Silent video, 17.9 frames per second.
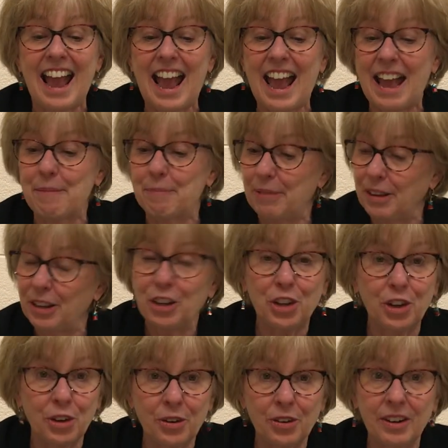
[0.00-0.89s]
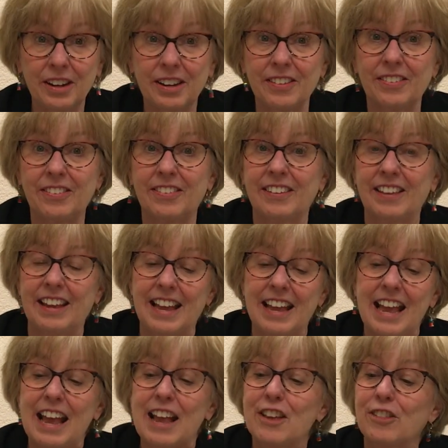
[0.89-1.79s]
And being curious.
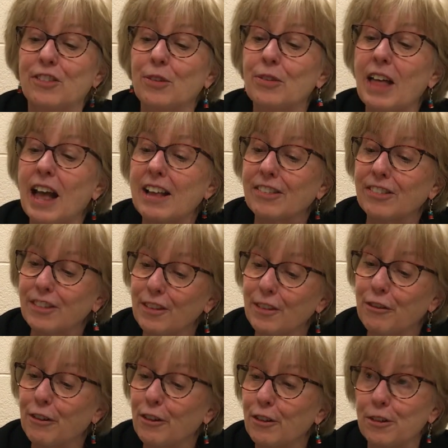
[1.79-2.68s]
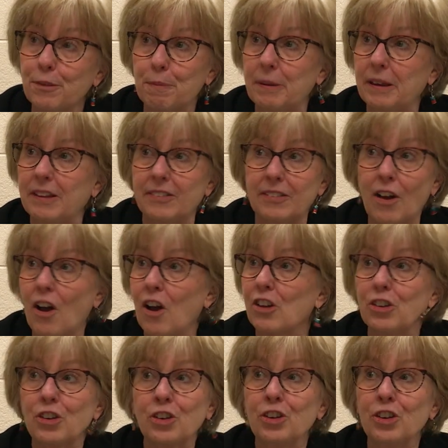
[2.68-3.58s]
So that's the first piece
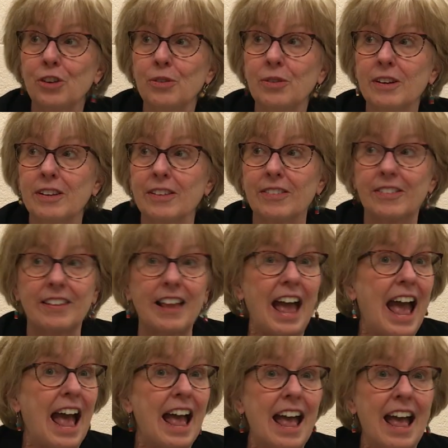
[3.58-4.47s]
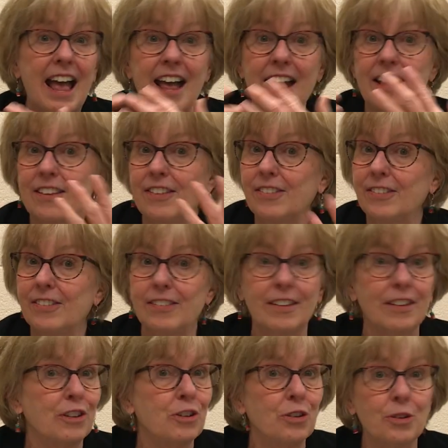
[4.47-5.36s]
on your units as
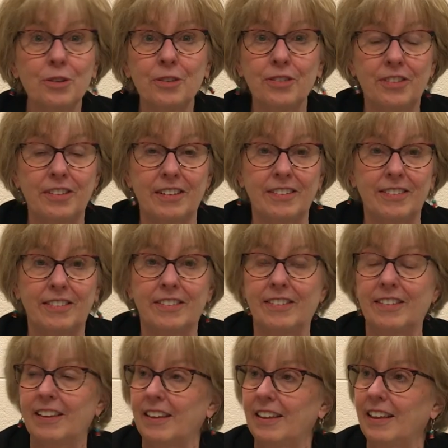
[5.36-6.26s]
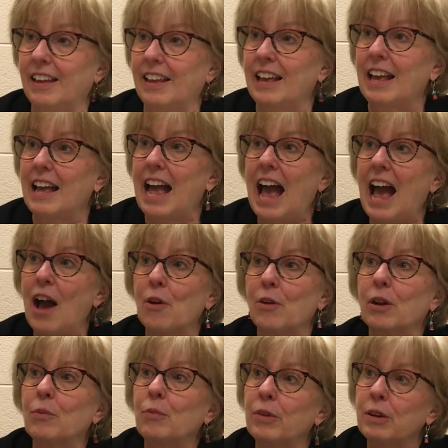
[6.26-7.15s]
nurses. How
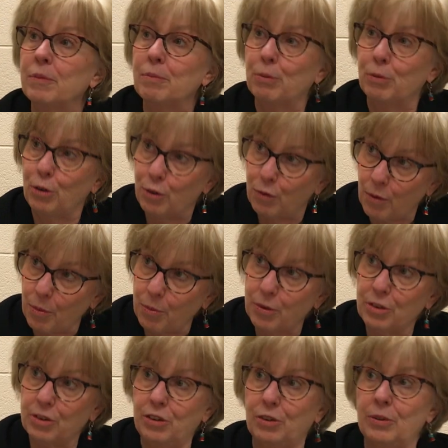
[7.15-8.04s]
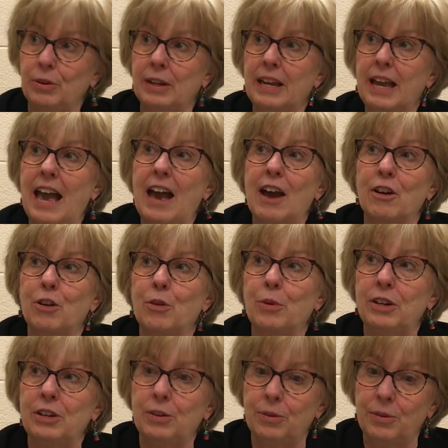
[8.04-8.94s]
can we improve what we're doing? How do
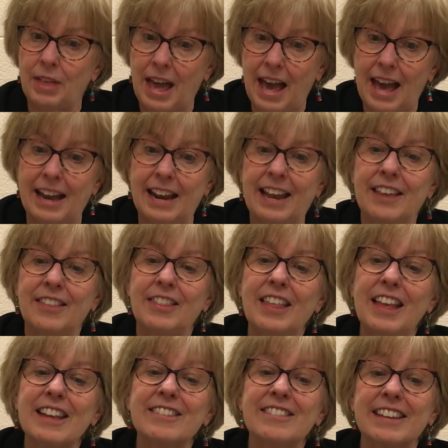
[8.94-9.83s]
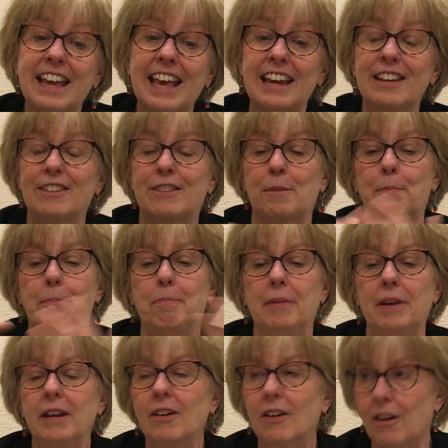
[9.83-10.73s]
we do that? And then to get into
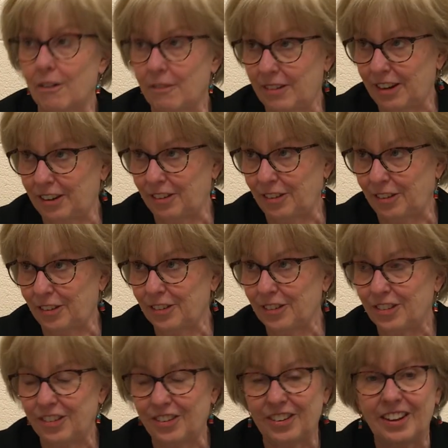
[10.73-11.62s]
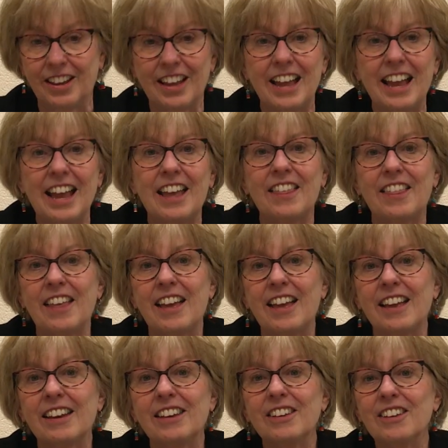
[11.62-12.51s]
big R research,
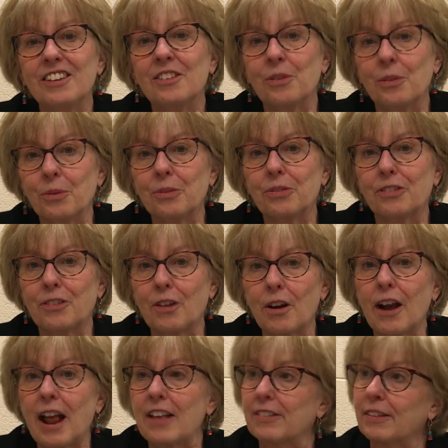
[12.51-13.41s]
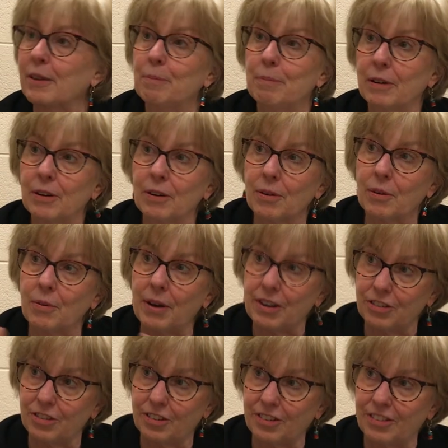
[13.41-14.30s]
then, start asking bigger
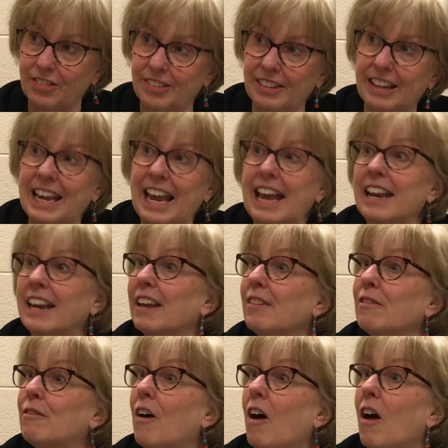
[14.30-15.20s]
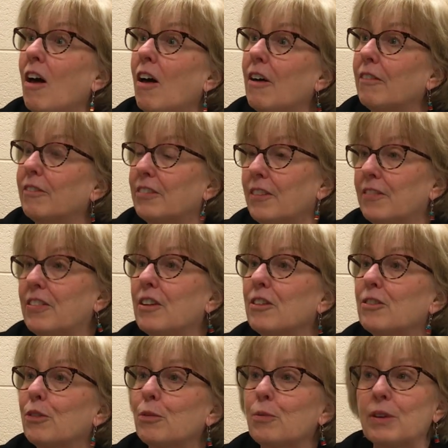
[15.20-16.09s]
questions and getting involved. If
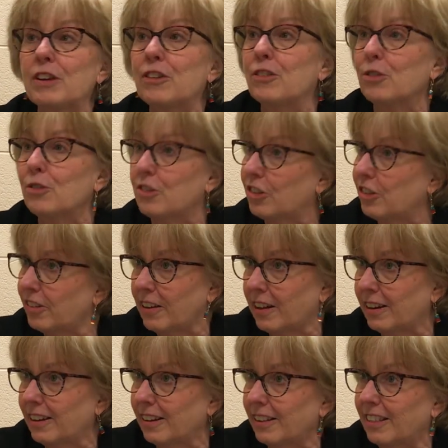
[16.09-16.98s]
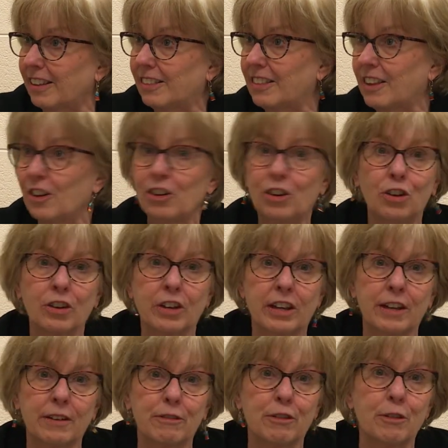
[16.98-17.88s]
there's a research study that they're
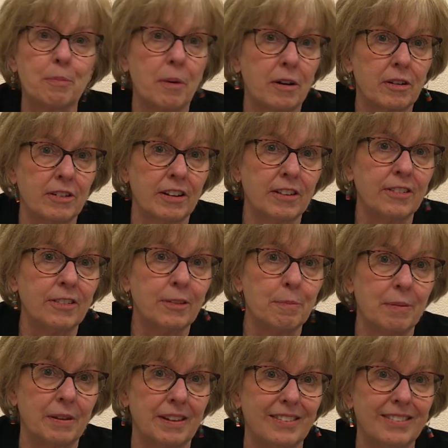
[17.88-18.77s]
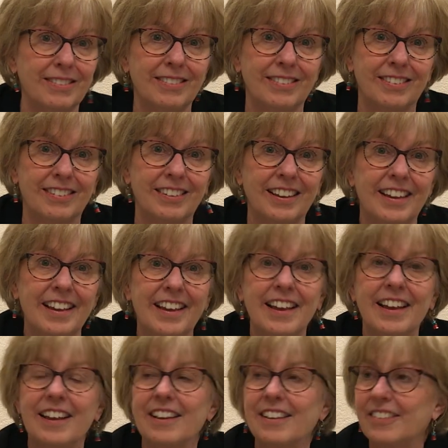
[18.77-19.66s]
looking for participants,
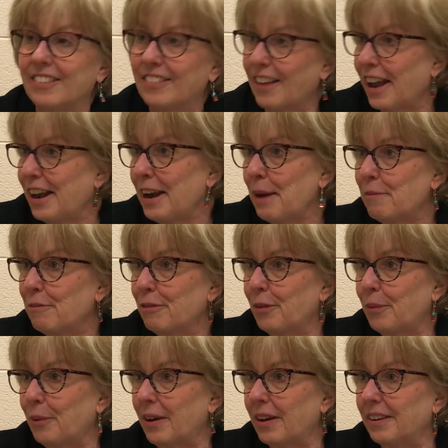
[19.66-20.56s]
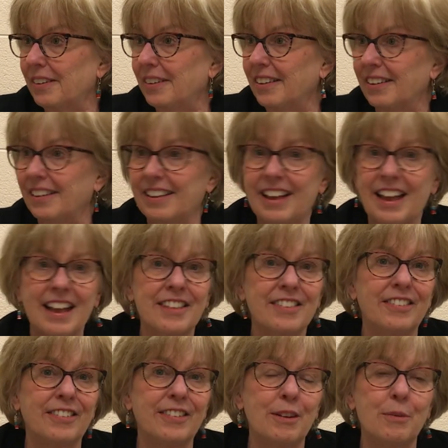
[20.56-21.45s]
sign up for one
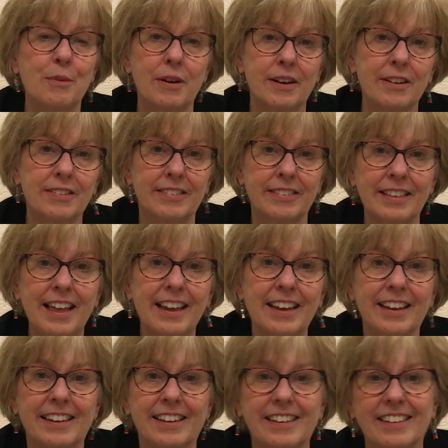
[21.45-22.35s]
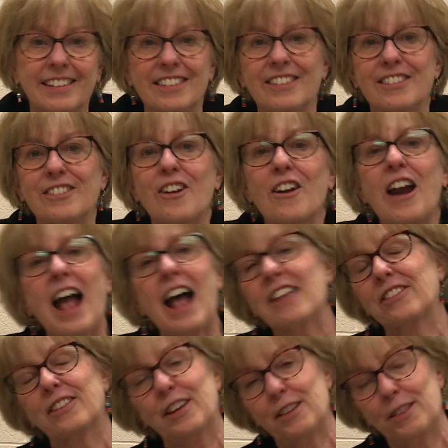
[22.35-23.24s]
and see what it's like. Start
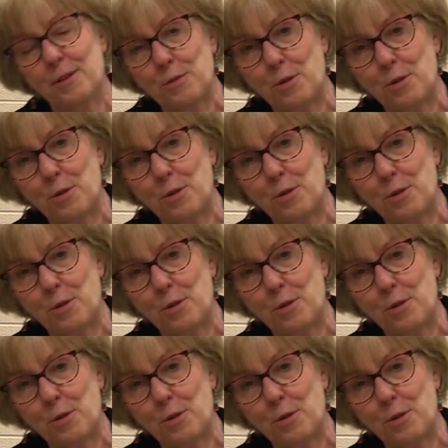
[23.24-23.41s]
asking